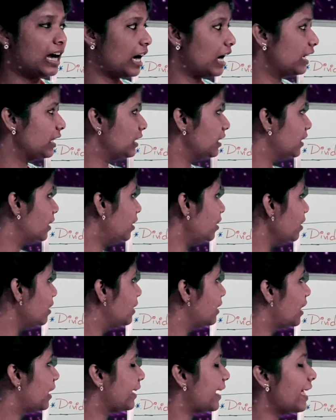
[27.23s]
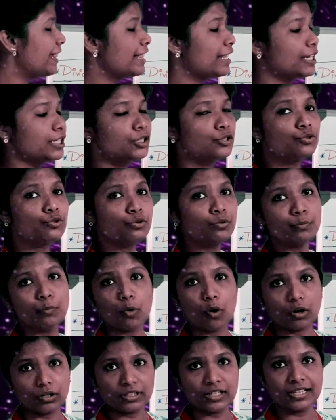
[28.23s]
Here again there are two
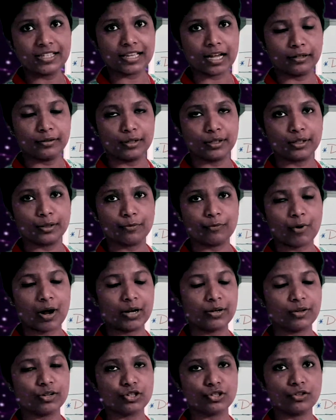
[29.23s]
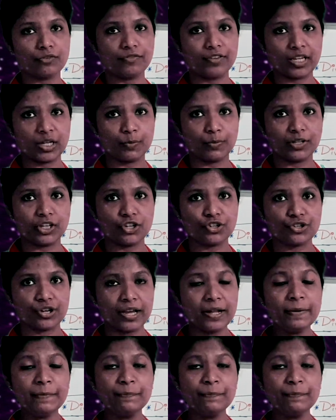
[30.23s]
models under valuation of equity share.